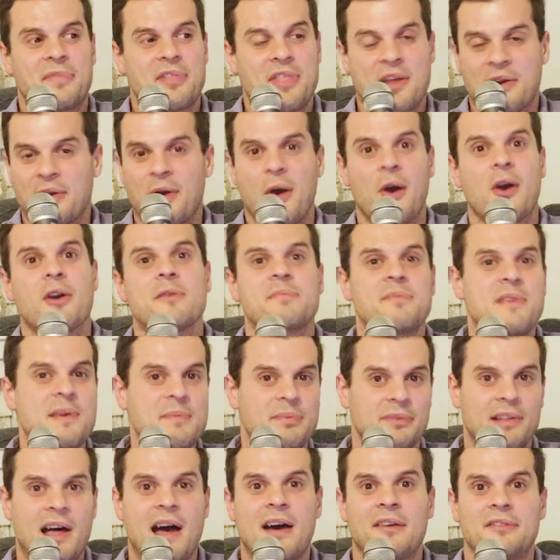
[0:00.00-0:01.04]
there are
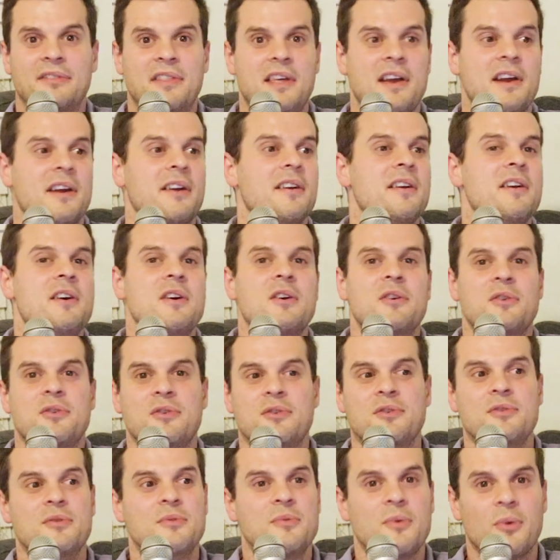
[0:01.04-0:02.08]
people out there
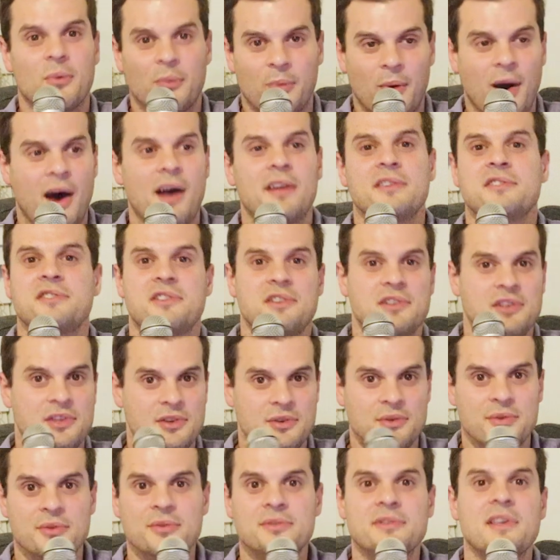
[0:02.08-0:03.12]
who want to
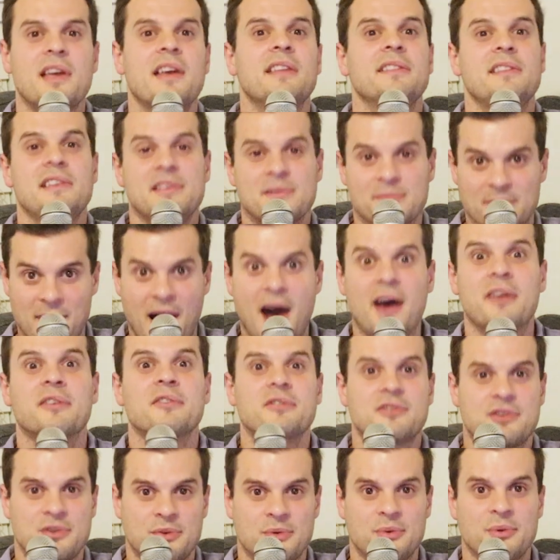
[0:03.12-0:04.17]
use these
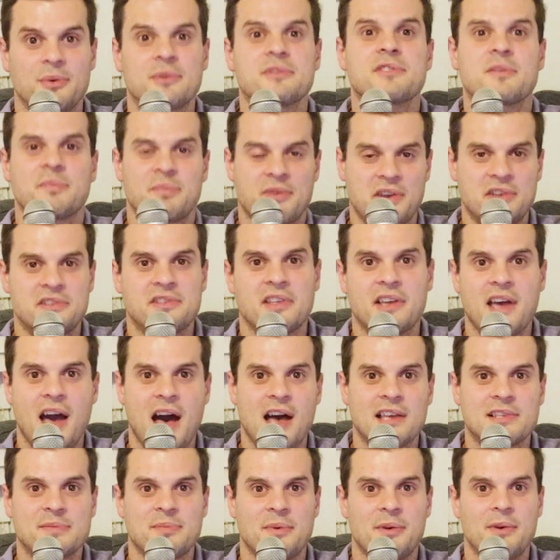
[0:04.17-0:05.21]
modern tools to preach the
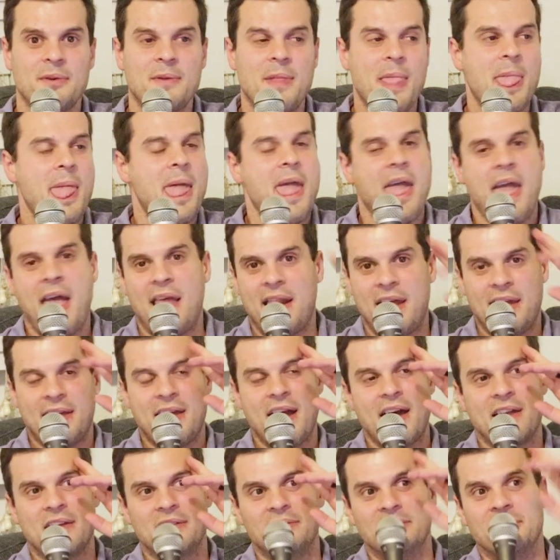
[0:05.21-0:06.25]
gospel. And I
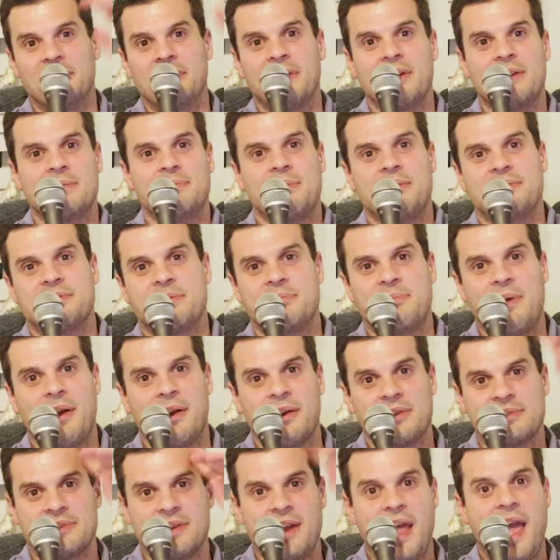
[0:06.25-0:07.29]
kind of look at Bishop
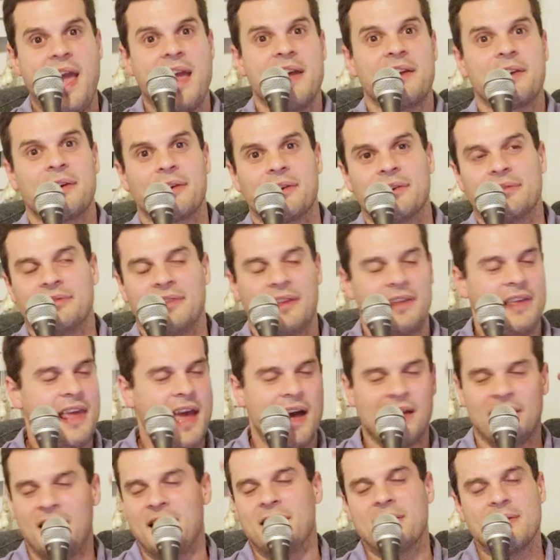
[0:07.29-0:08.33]
Barron as an anchor of
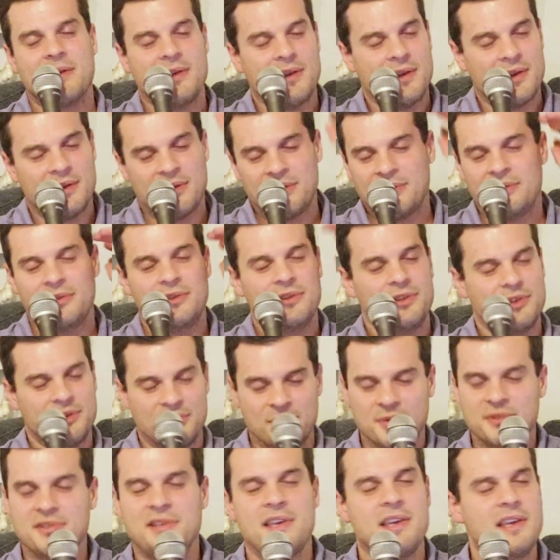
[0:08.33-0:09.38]

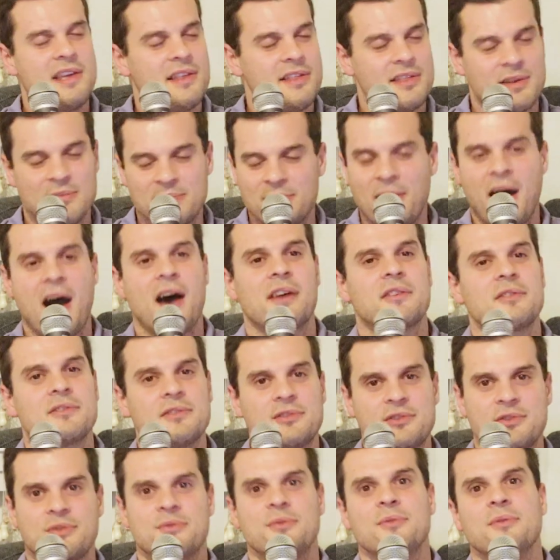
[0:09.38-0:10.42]
using the
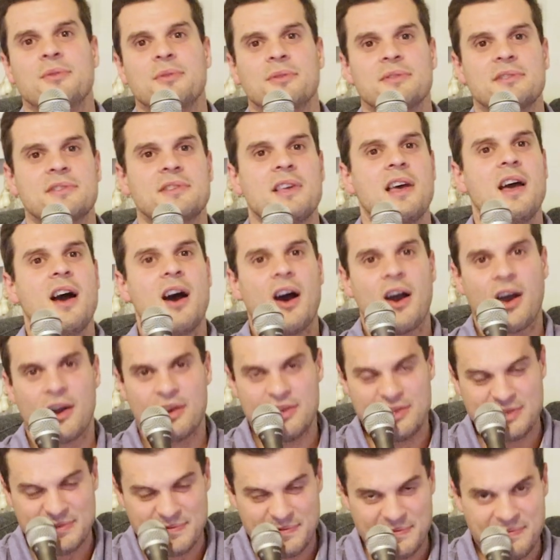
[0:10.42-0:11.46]
modern tools
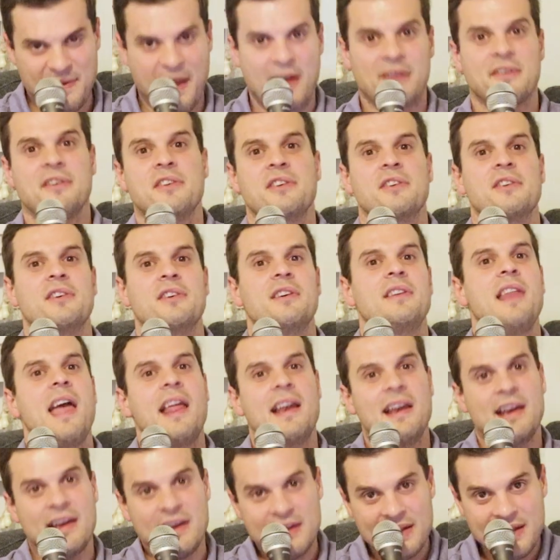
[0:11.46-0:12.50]
is very good
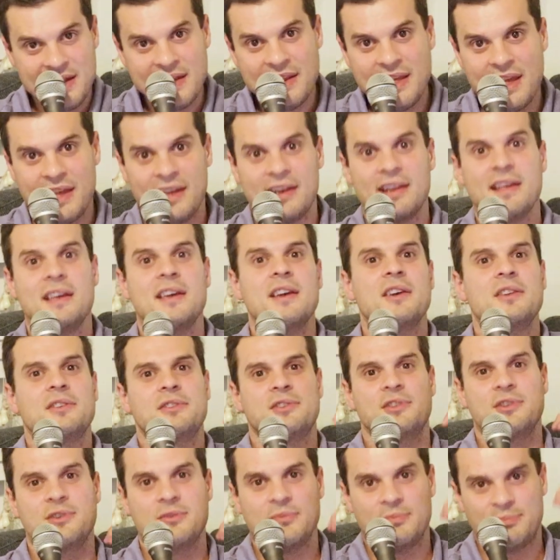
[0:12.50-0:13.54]
and needed
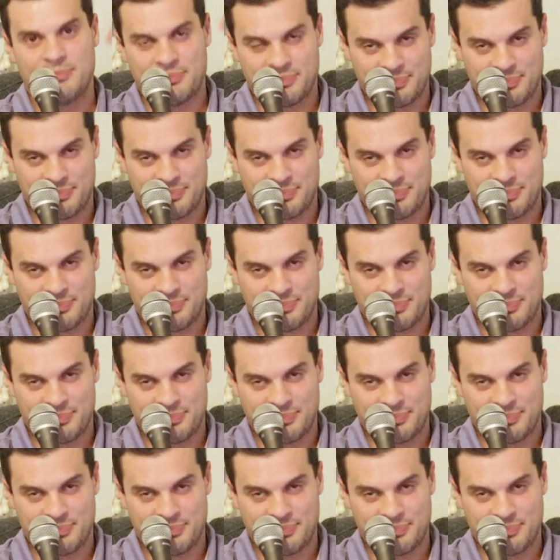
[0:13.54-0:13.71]
to